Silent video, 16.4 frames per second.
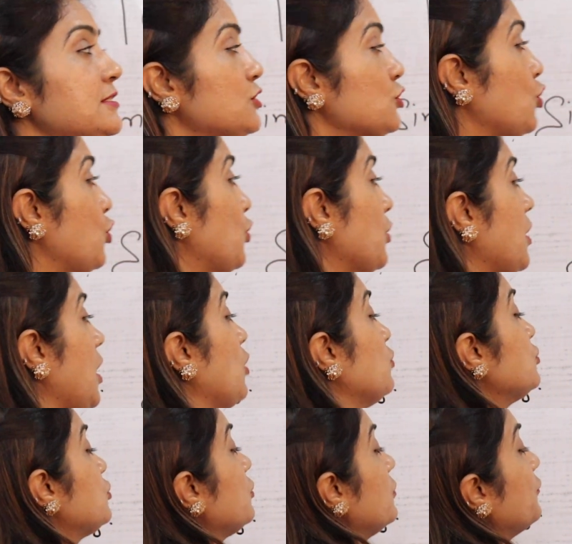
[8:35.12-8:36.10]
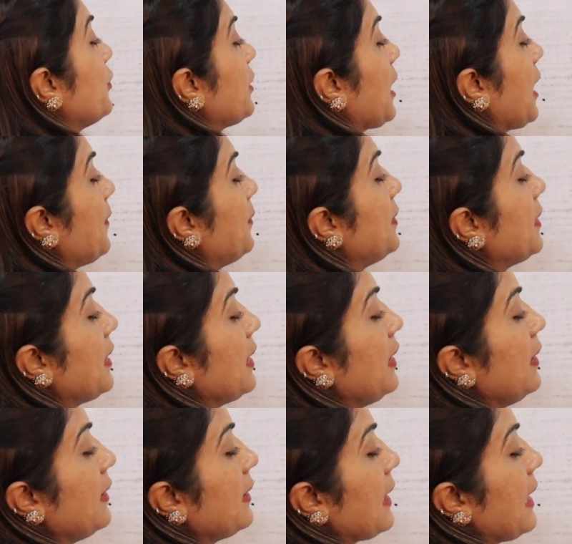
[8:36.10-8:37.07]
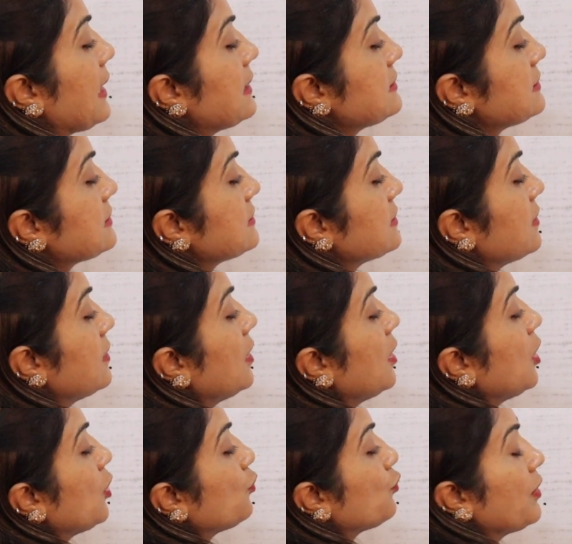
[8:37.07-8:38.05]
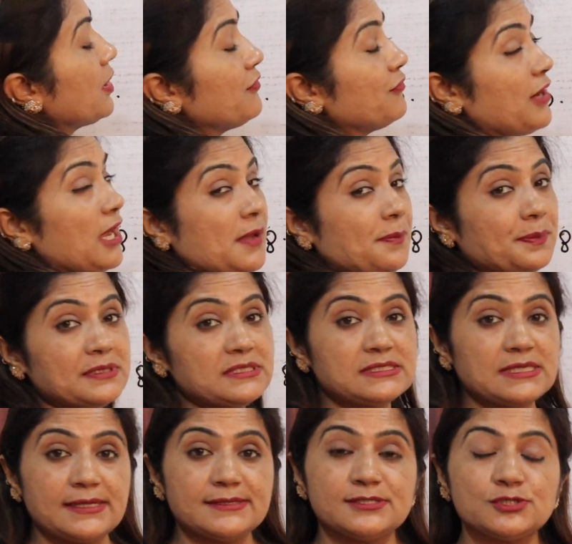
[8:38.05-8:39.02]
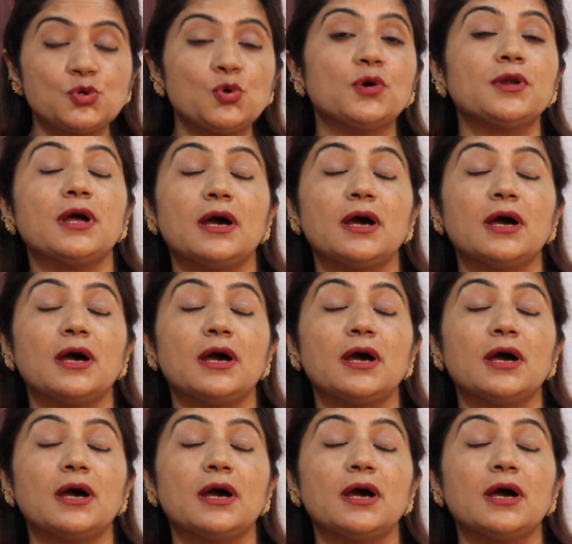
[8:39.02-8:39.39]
score counts on vocabulary. Yes, 25% score